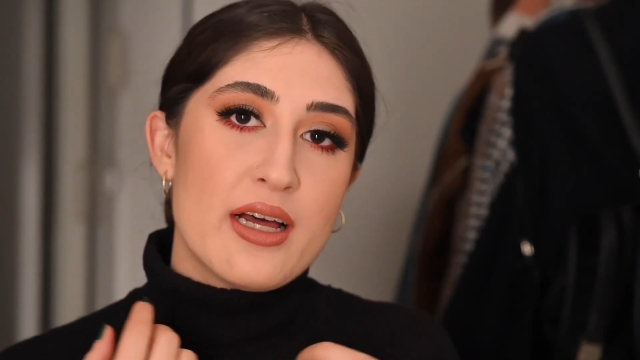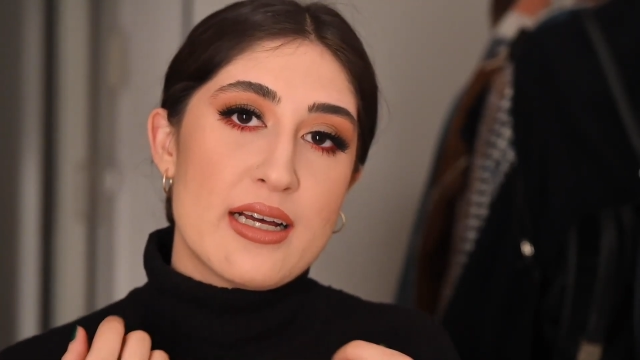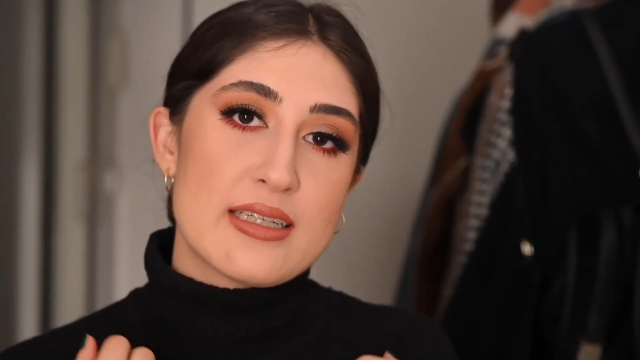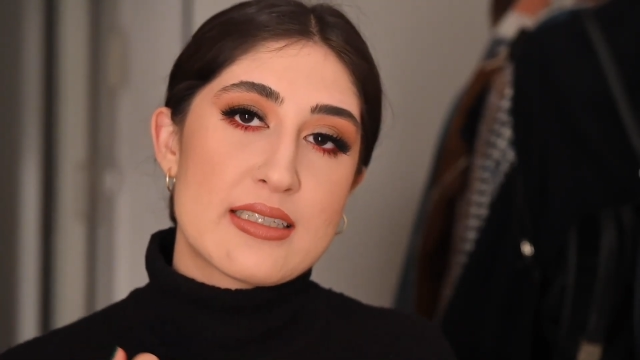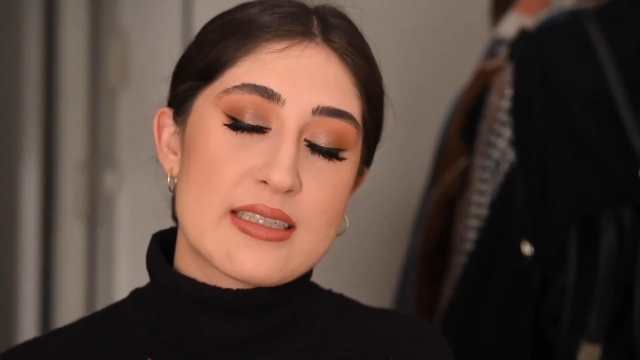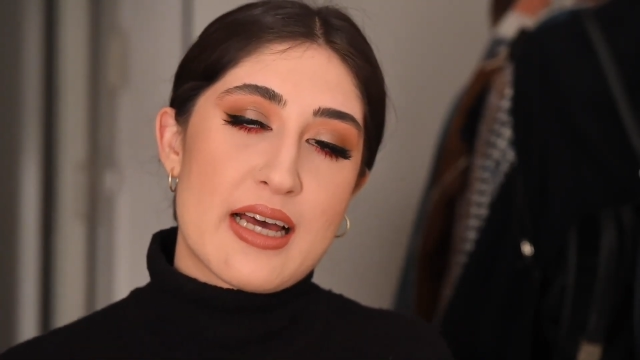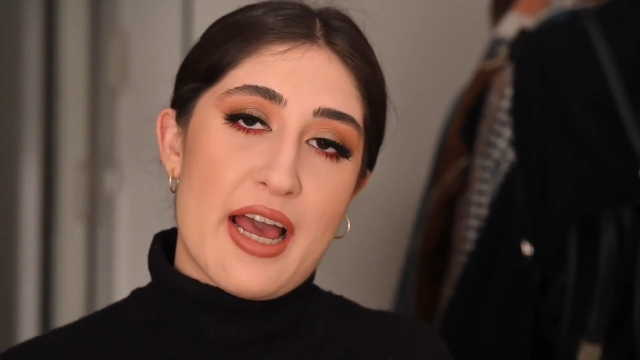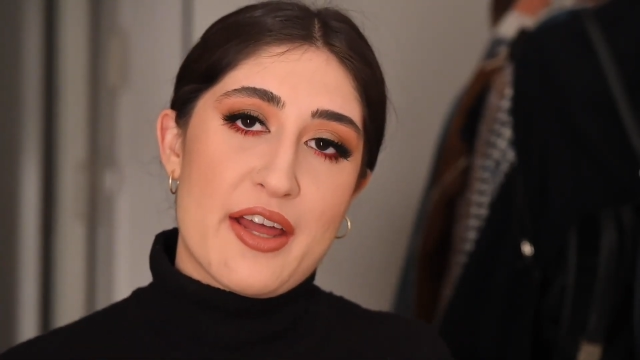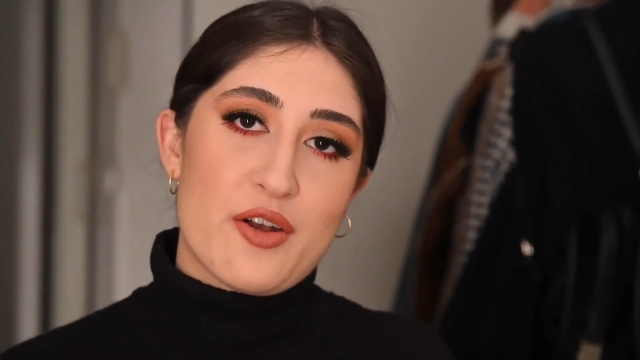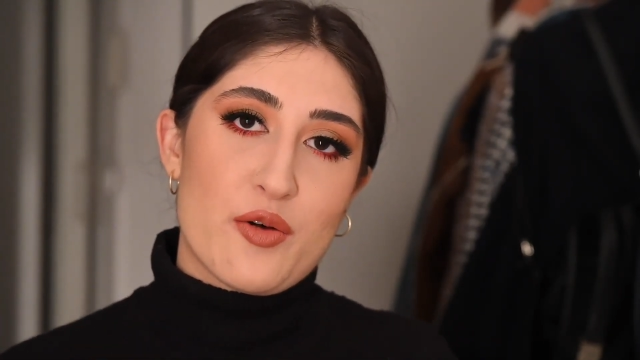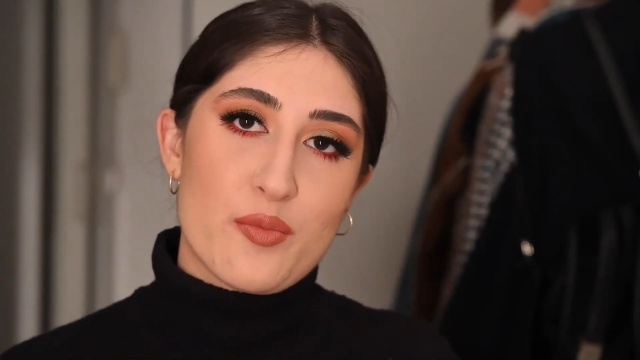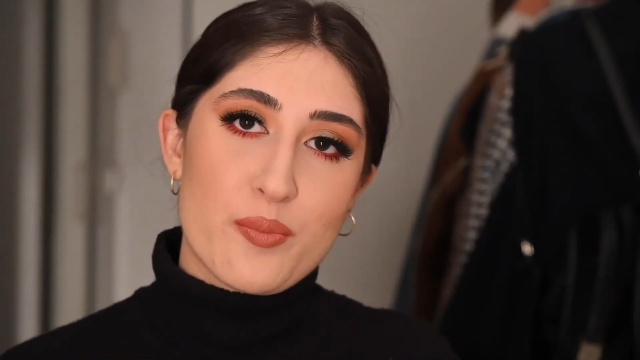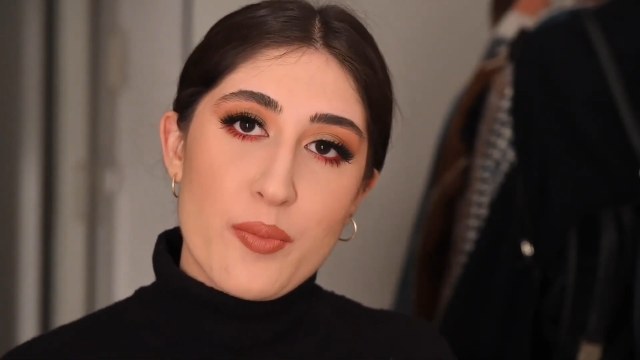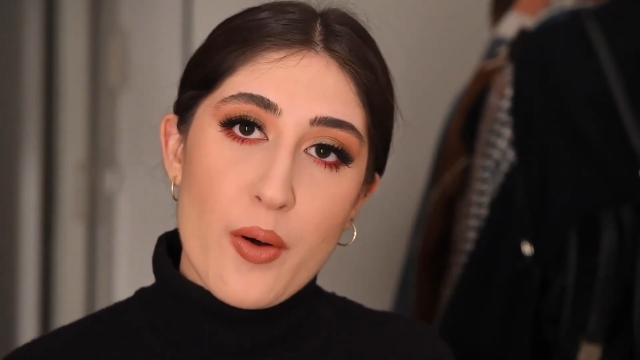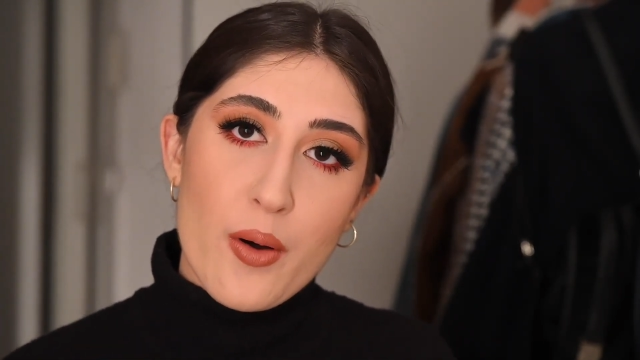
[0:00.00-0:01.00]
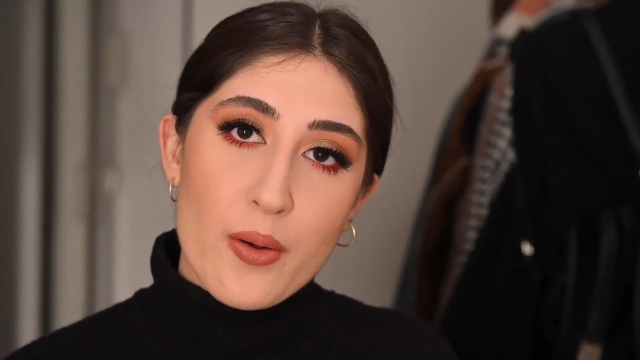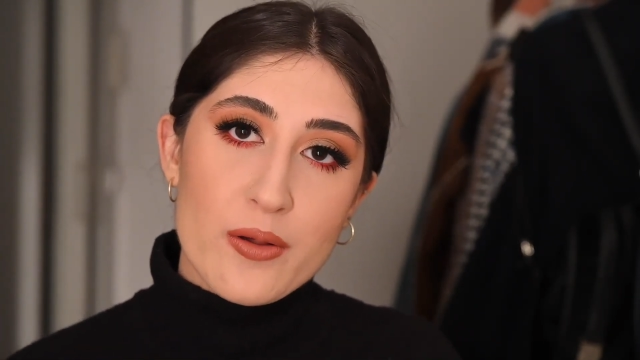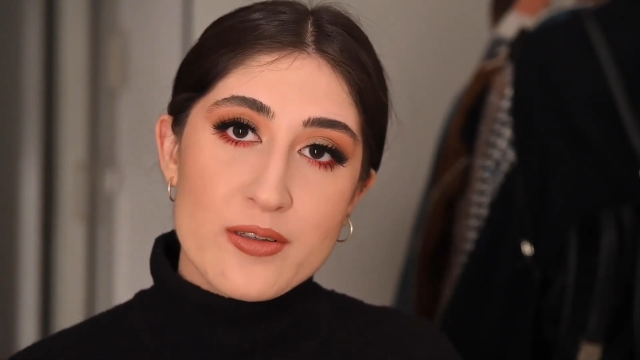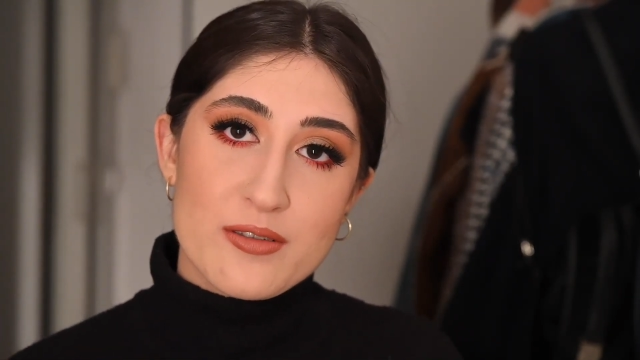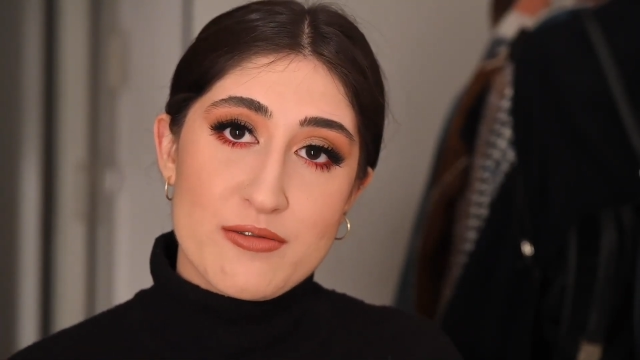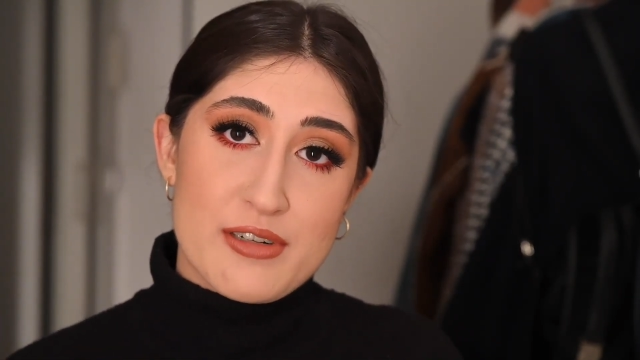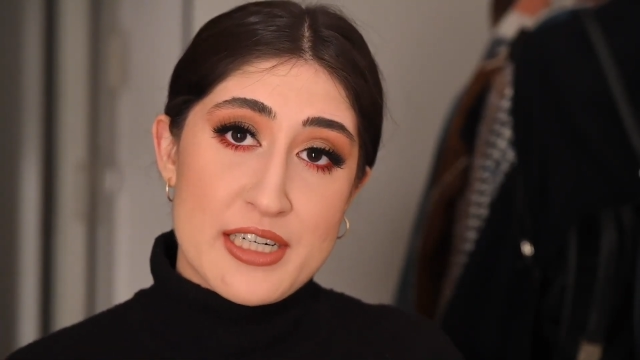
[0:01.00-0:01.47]
It's kind of
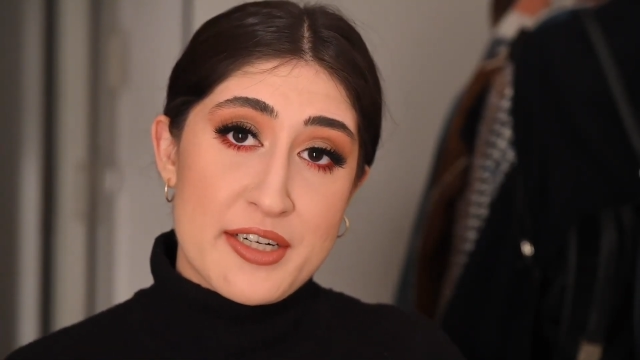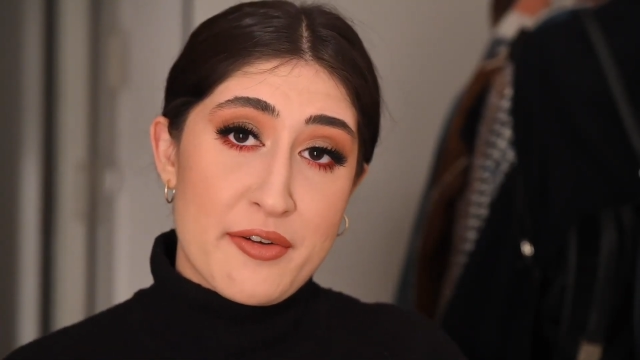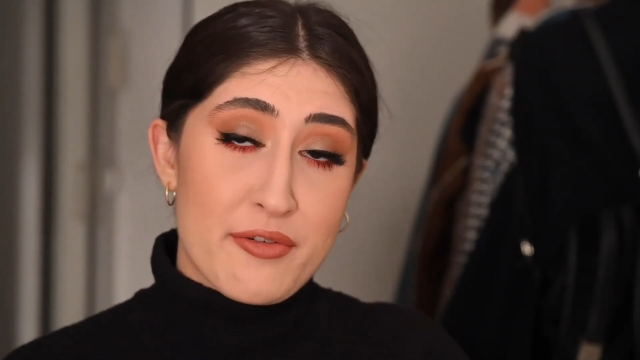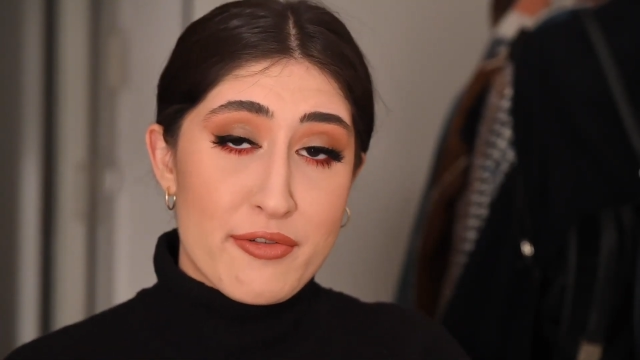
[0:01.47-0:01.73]
bold, very